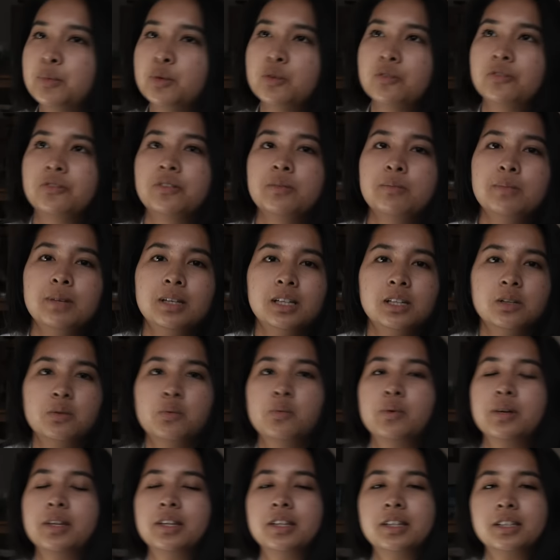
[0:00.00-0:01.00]
not familiar
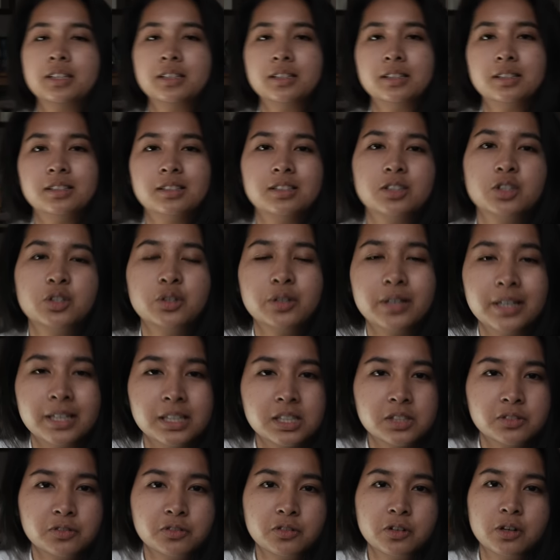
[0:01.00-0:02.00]
with
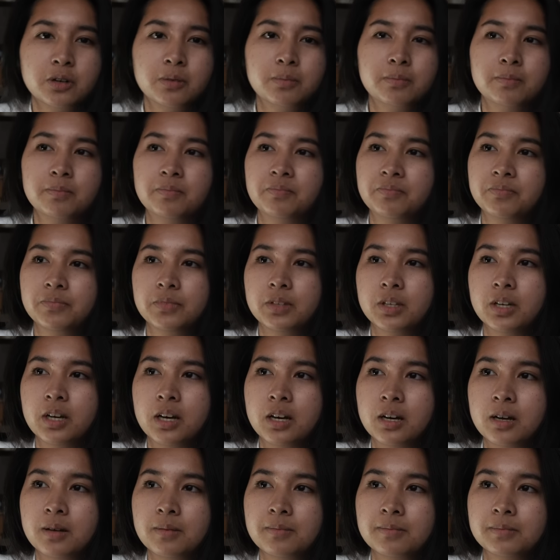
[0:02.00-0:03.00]
trades from
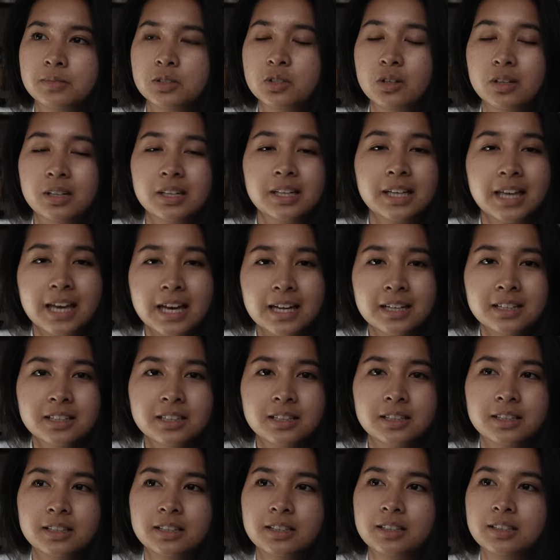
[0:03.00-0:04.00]
dollar
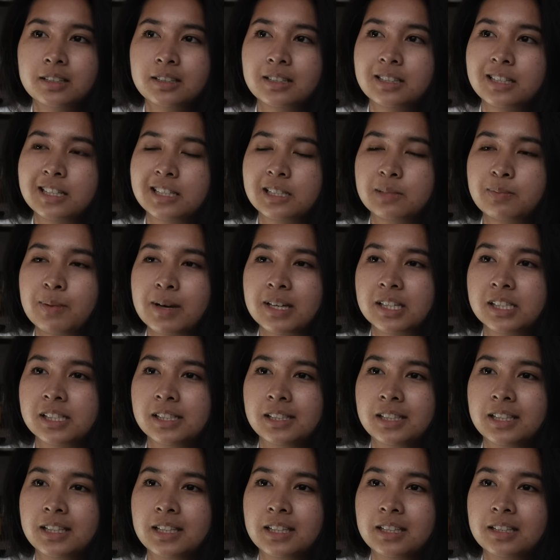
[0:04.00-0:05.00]
yen,
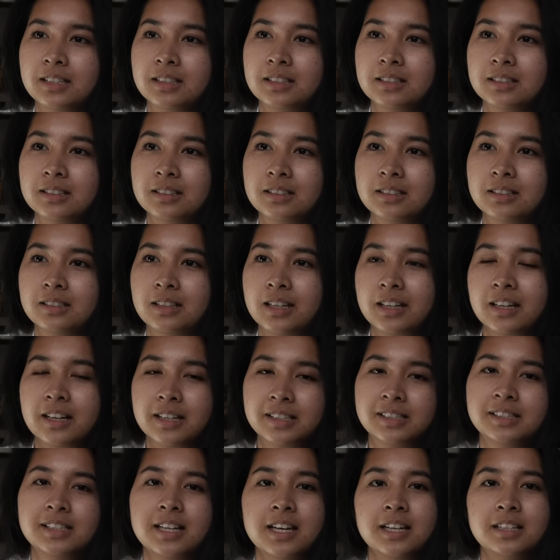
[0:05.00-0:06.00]
especially, like I
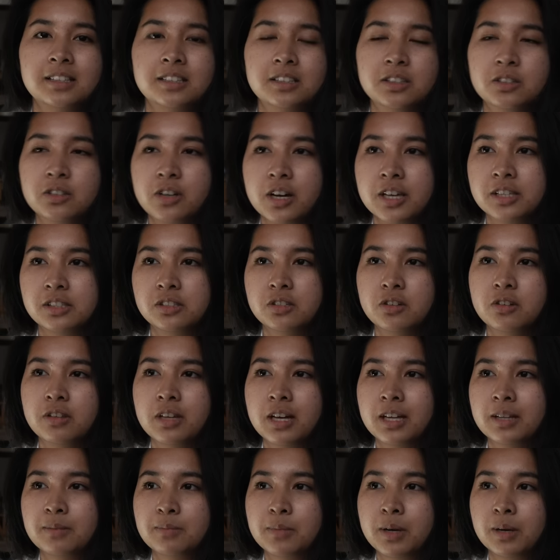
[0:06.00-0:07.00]
said, you guys know
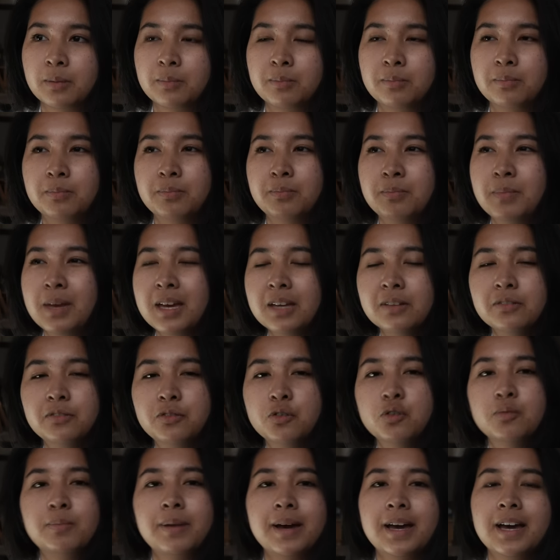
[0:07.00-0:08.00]
that my main
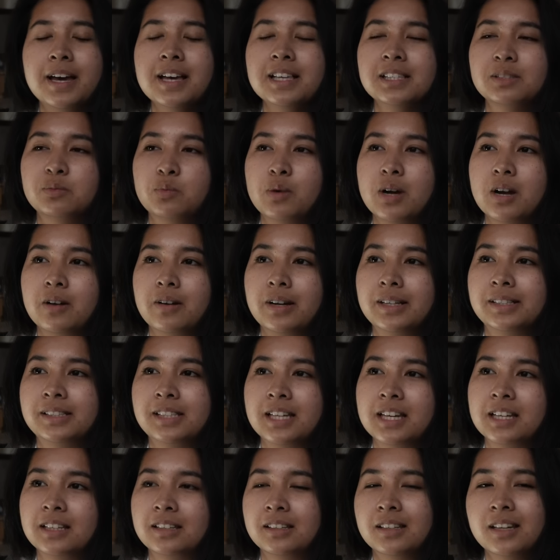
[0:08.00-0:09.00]
four pairs, where I
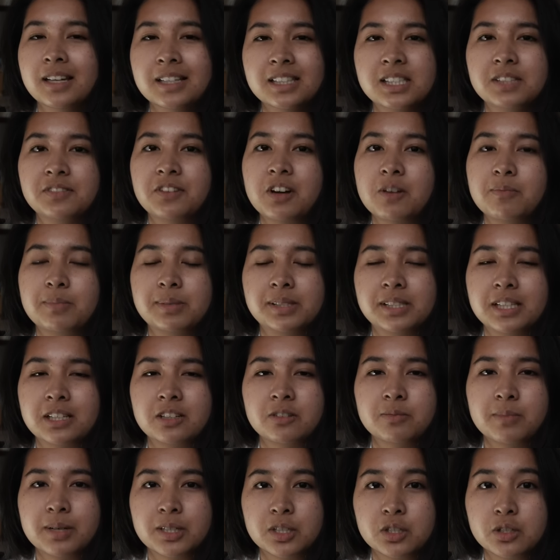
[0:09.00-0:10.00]
take 95%
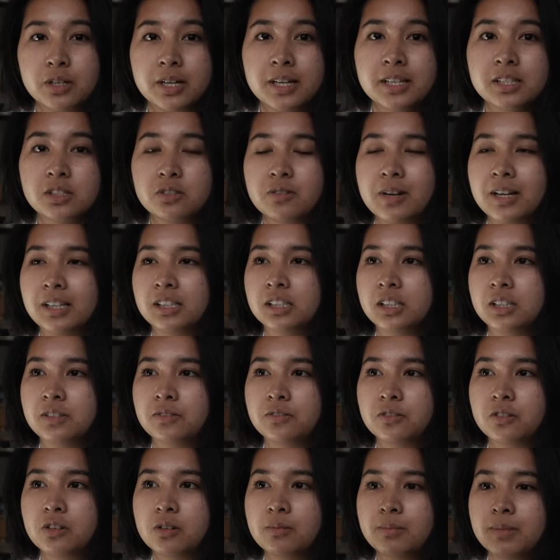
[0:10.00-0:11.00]
of my trades, are actually
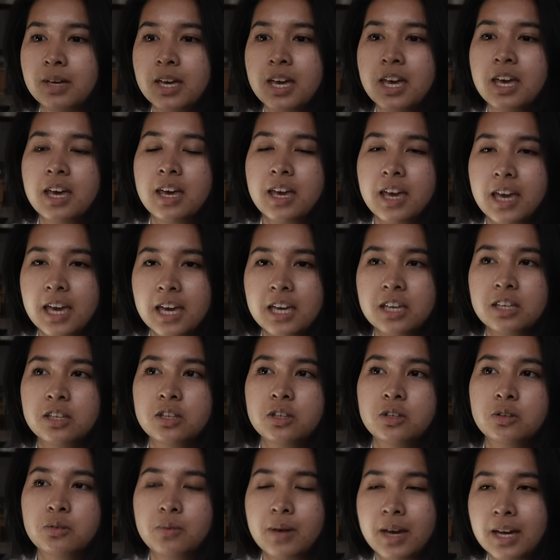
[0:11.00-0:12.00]
from
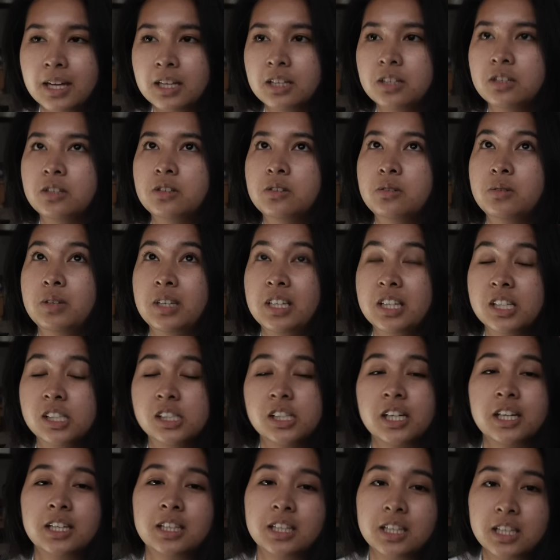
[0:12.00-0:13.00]
AU, NU,
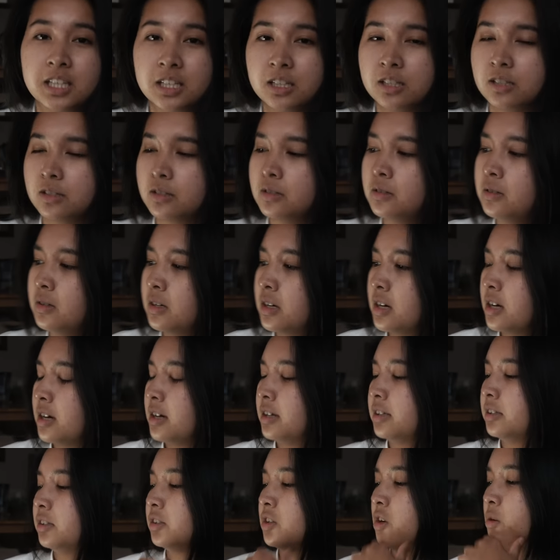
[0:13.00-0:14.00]
EJ, and EU.
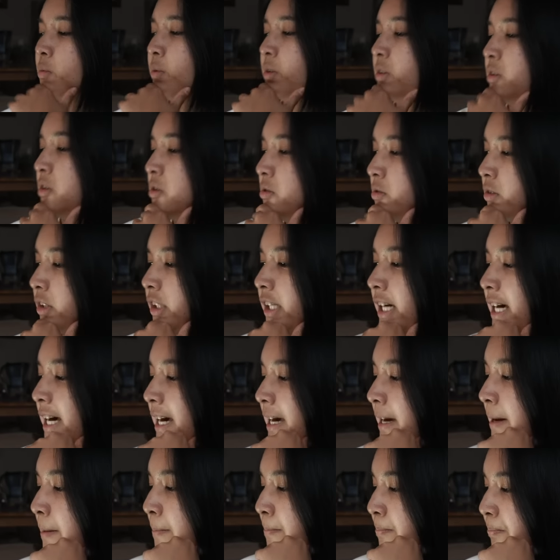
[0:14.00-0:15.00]
So with
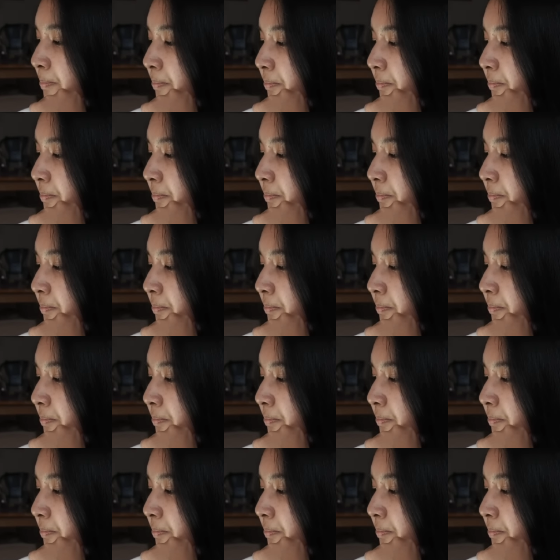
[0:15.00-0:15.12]
UJ,